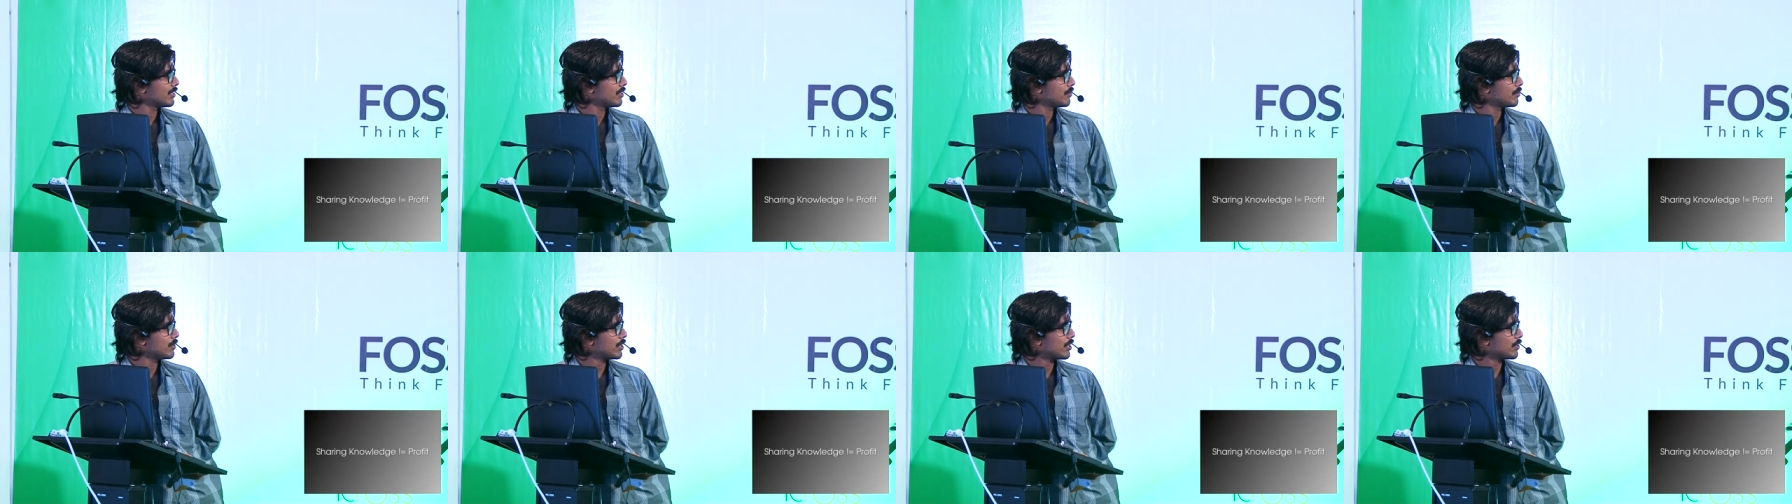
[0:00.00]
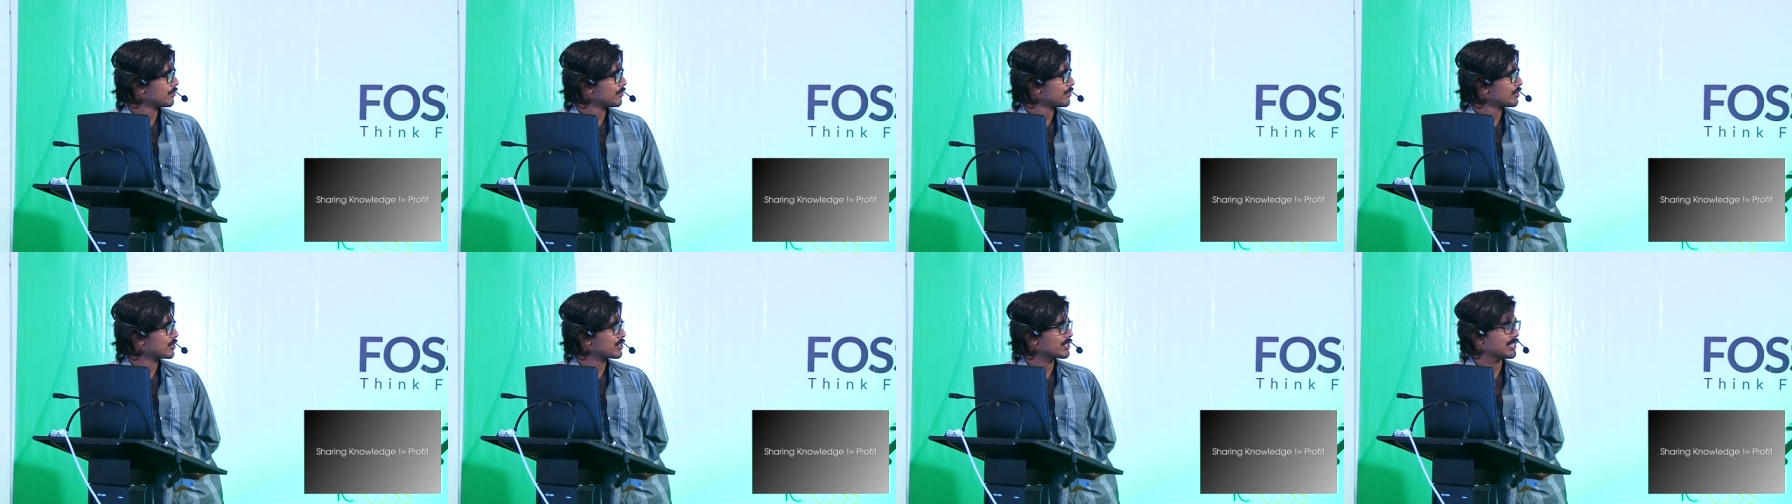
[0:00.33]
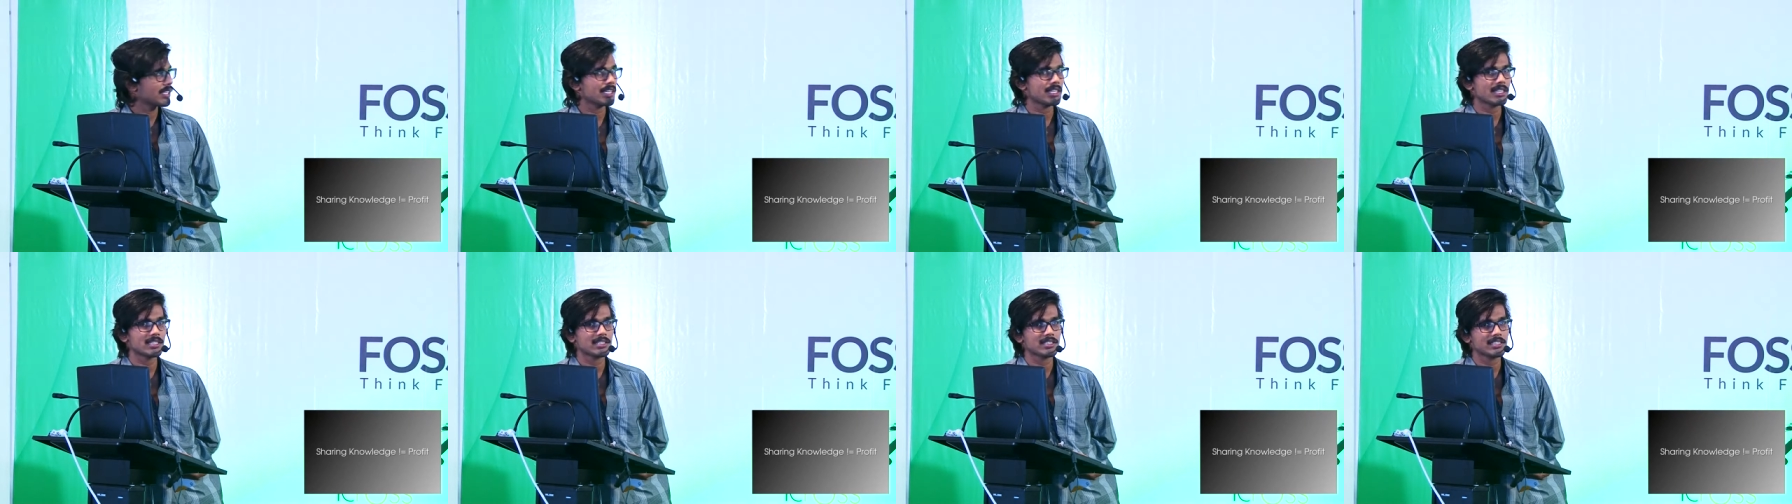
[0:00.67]
You know, if you
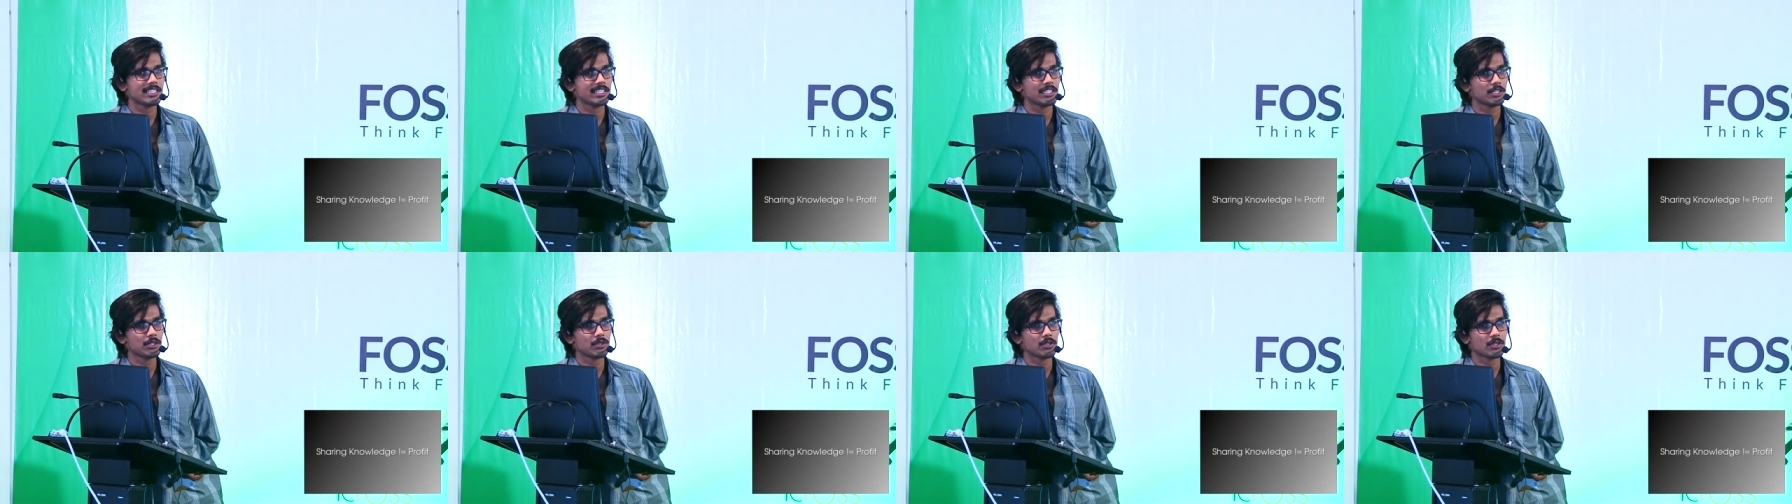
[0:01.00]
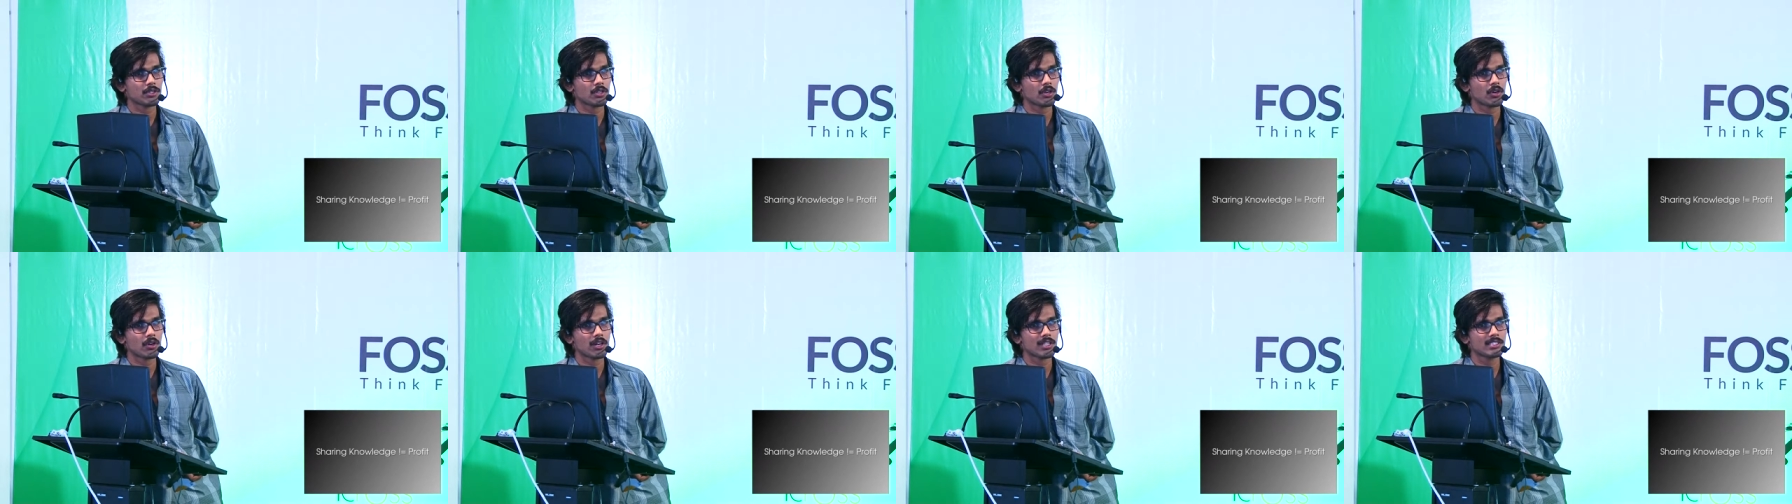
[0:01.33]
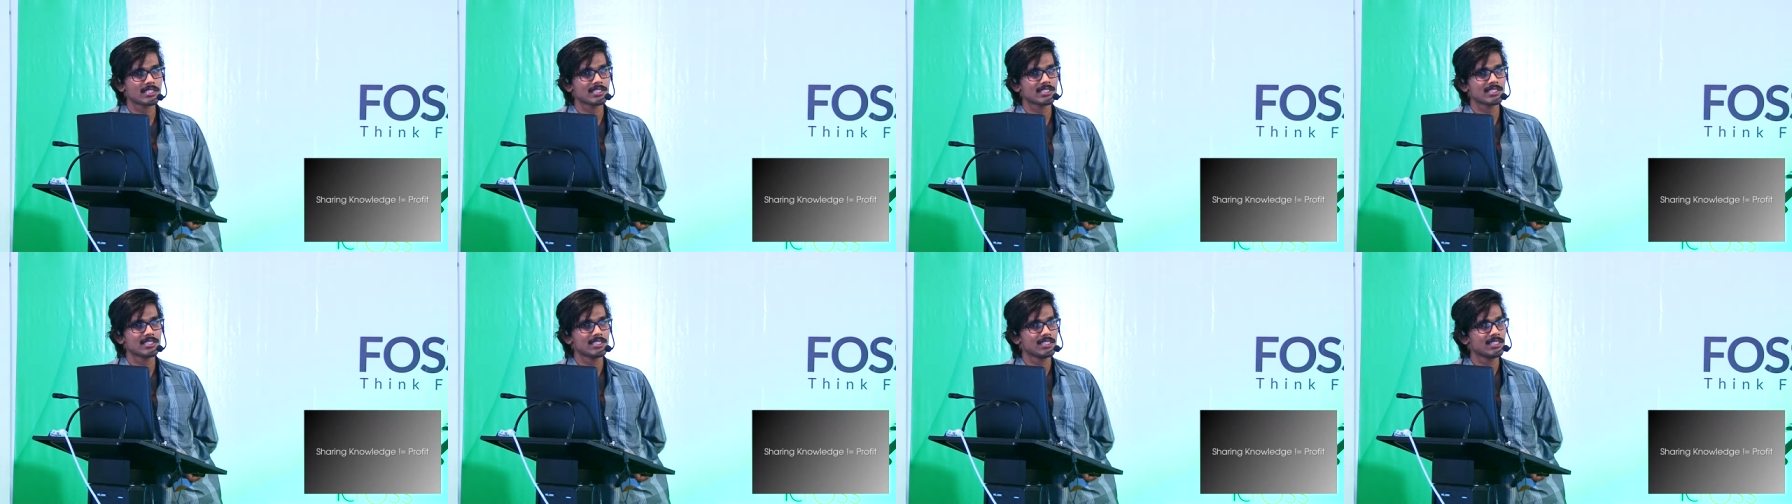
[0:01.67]
share the, your
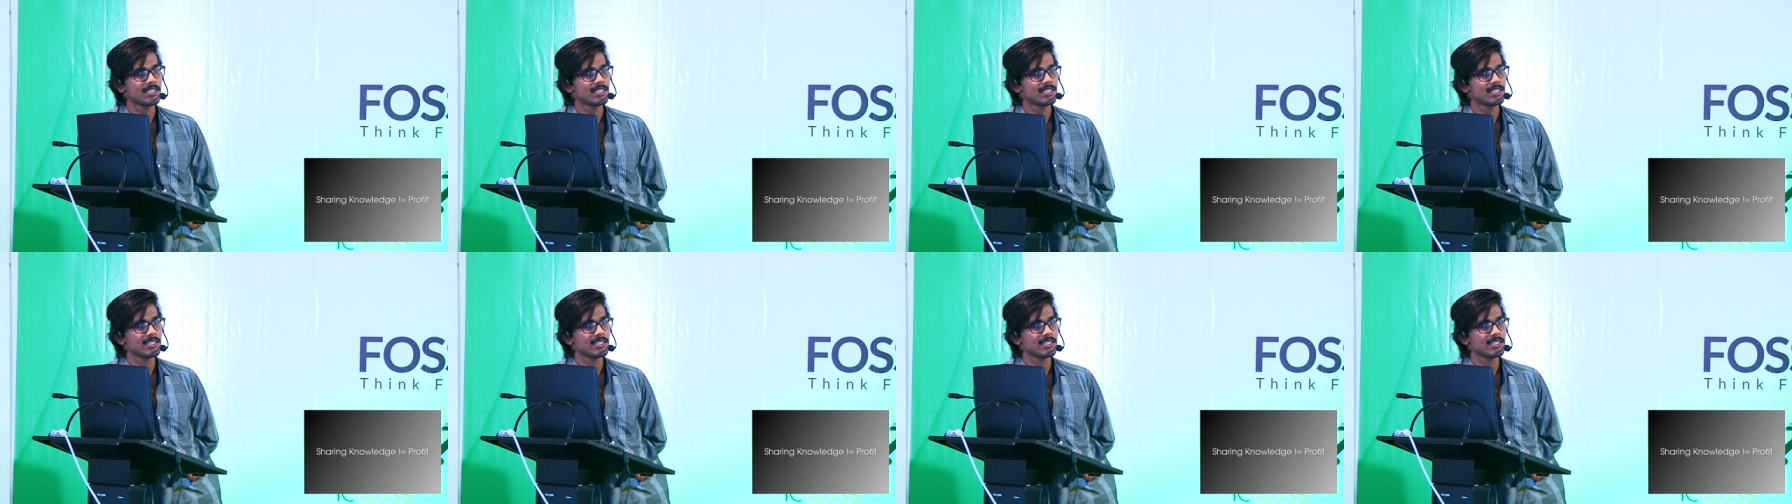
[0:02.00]
knowledge,